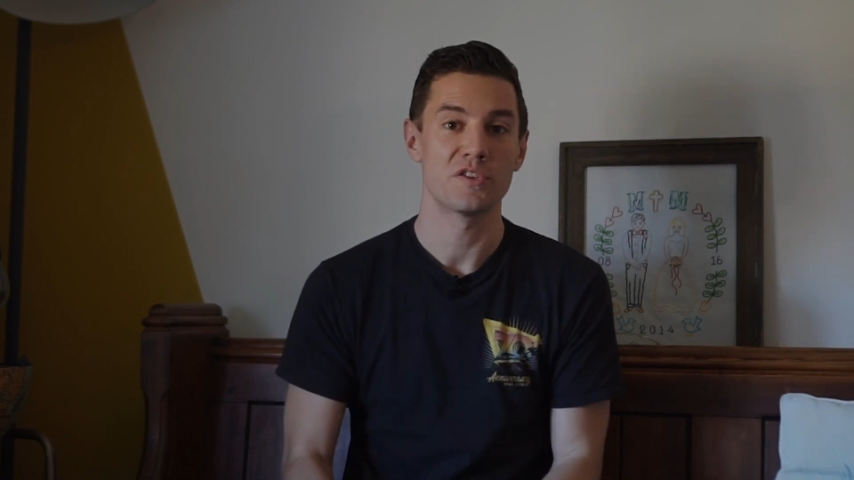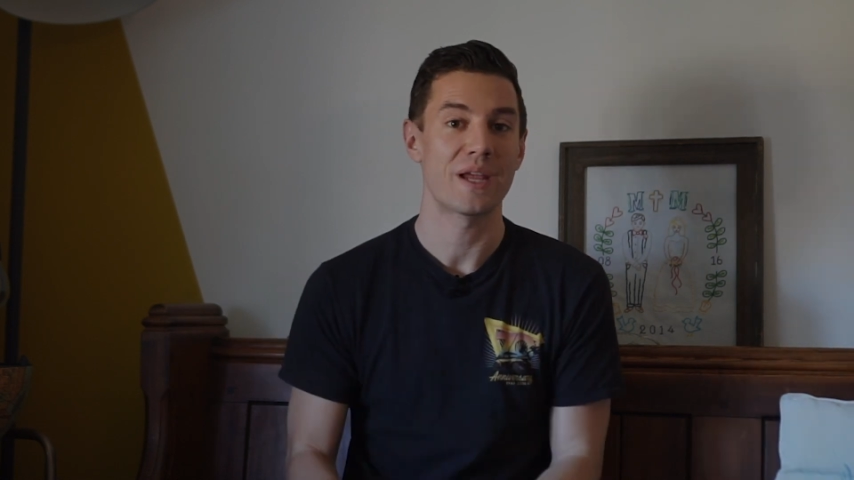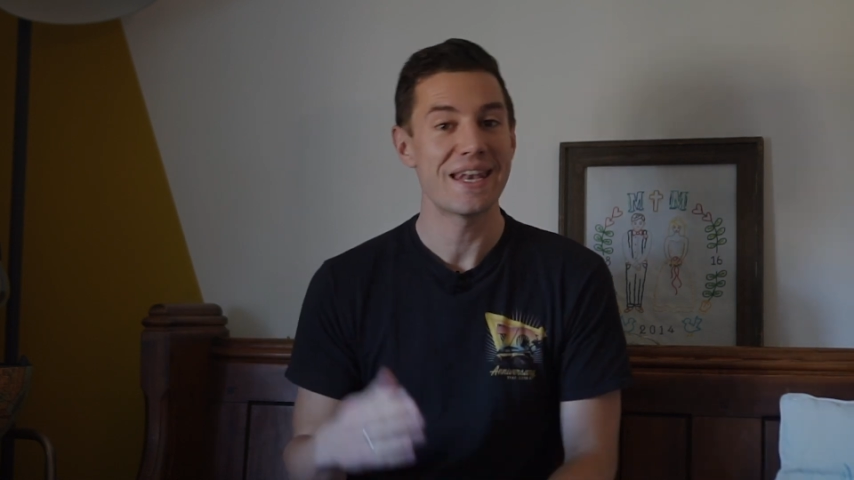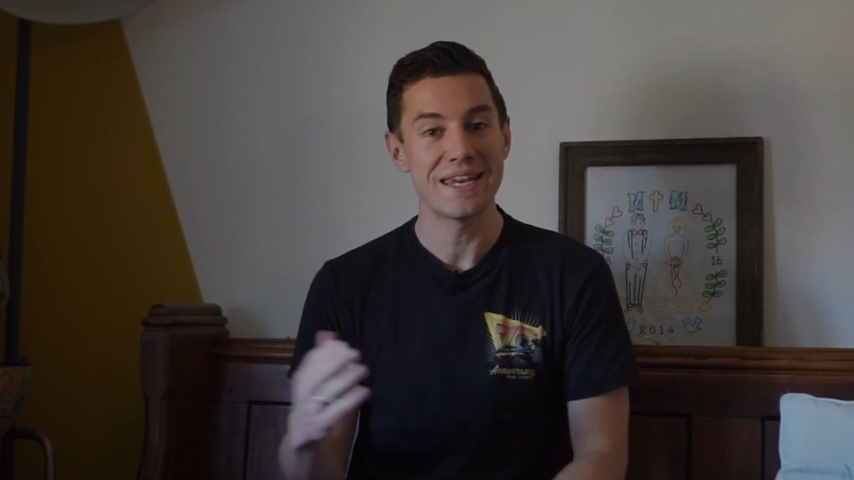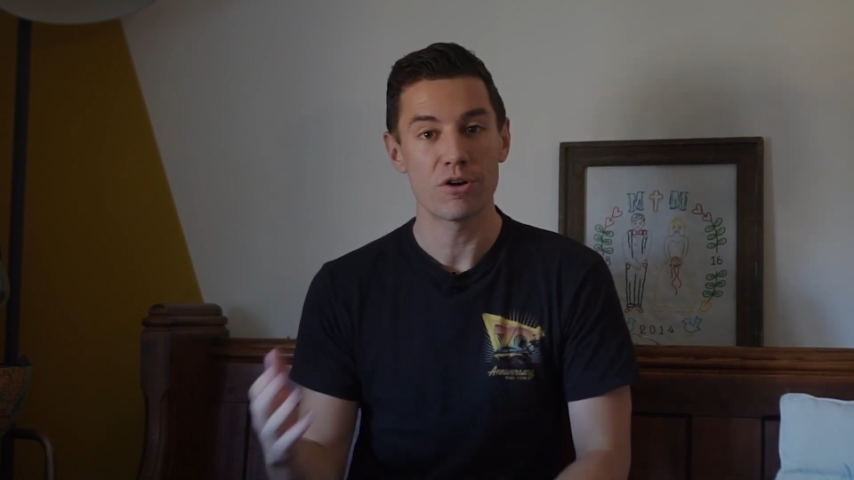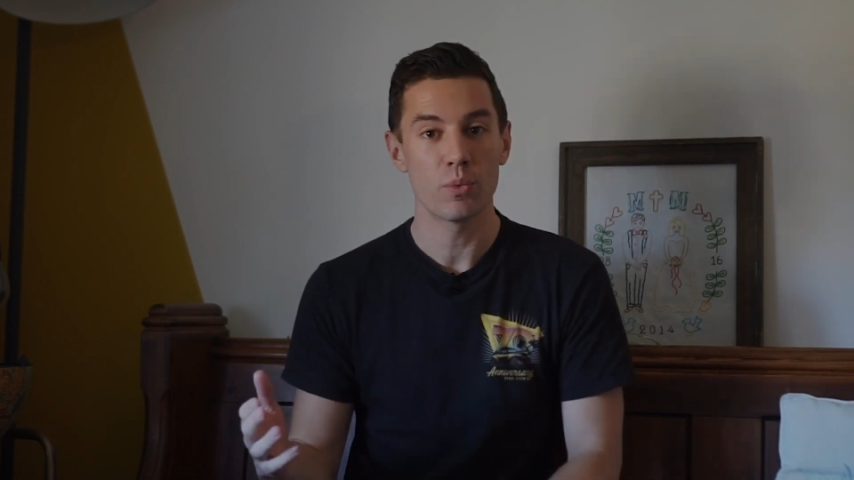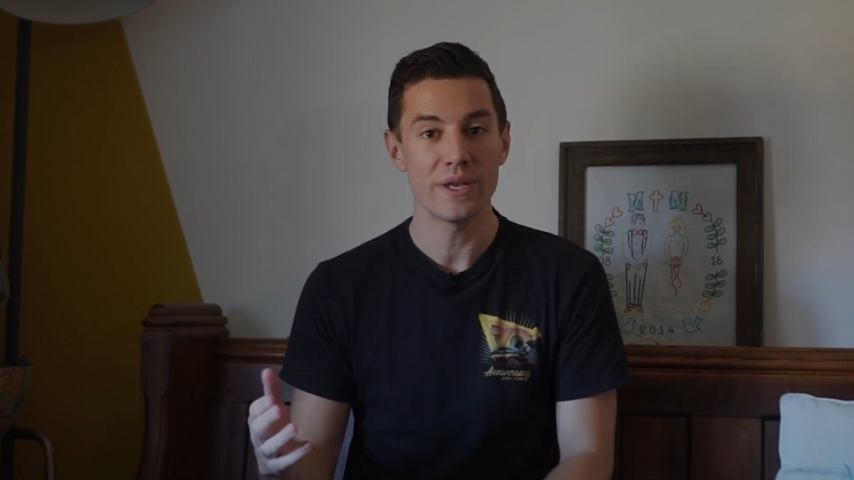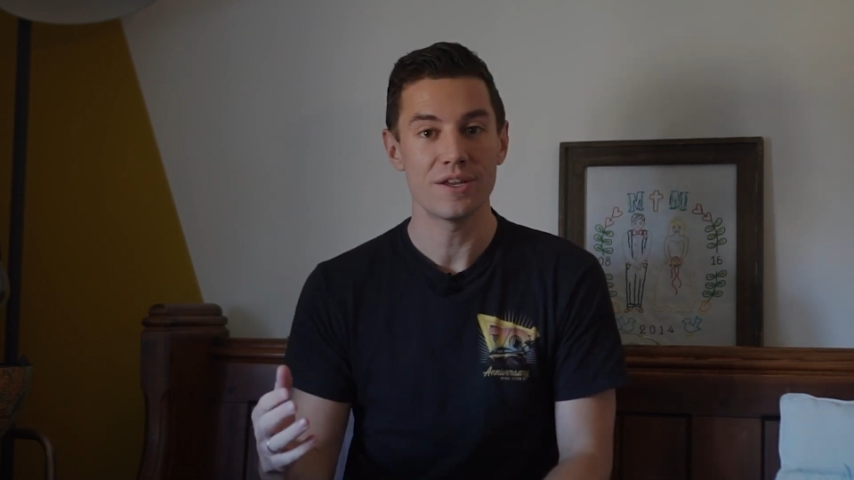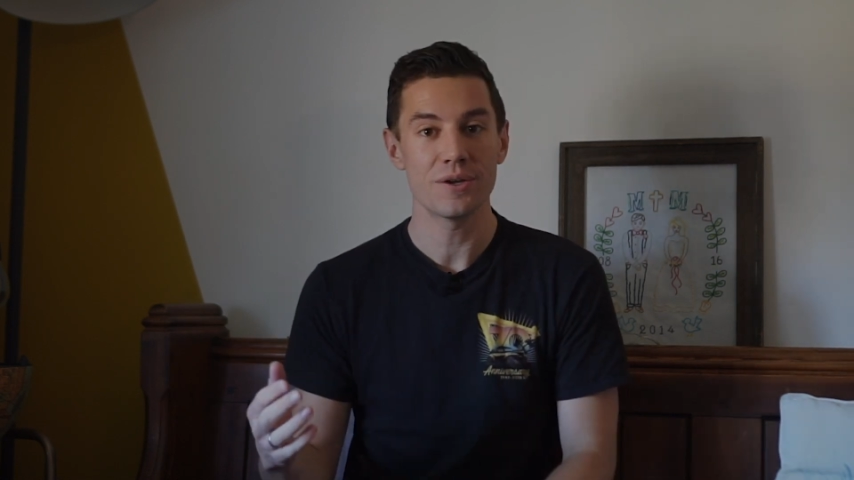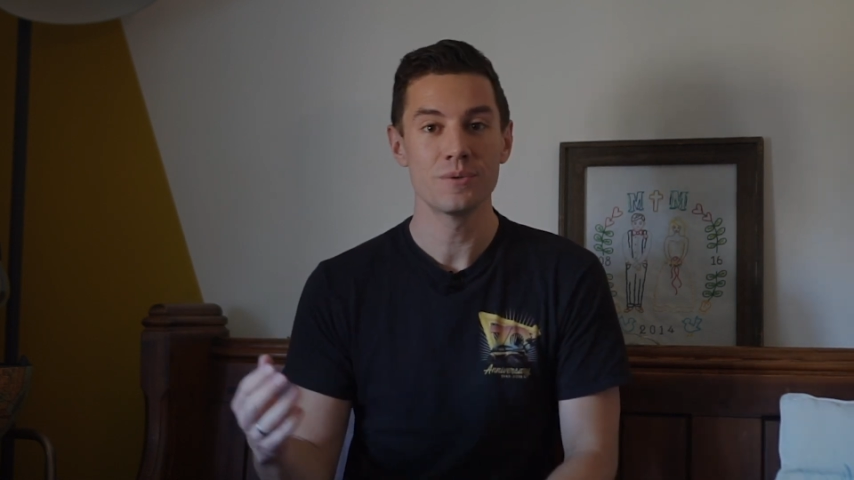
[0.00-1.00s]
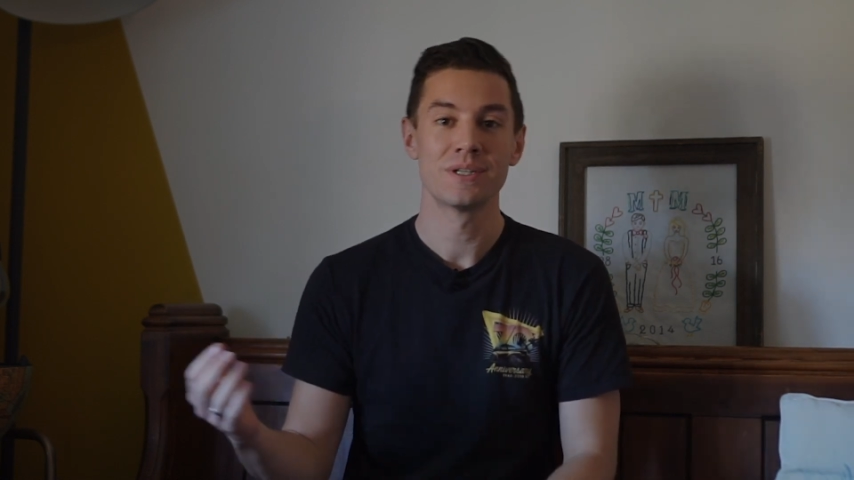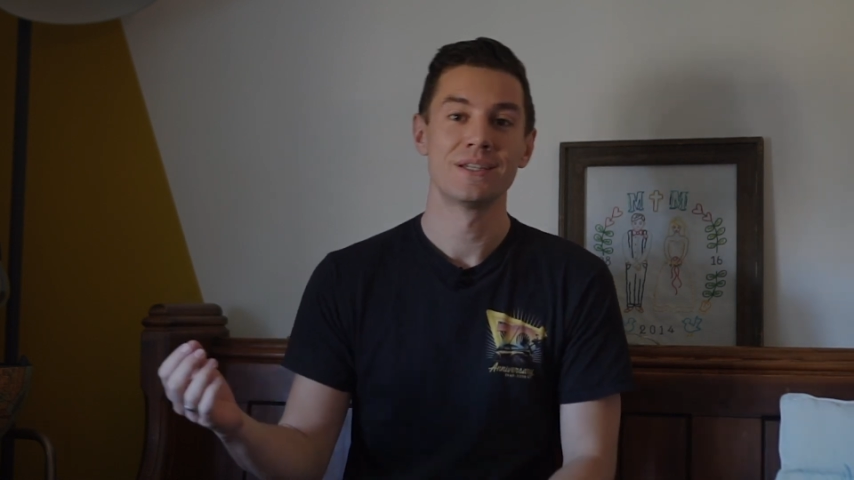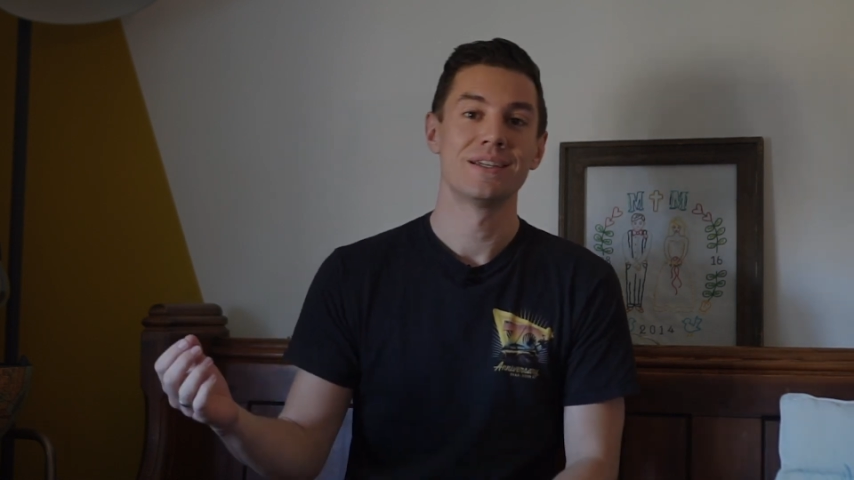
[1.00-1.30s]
So get near a window,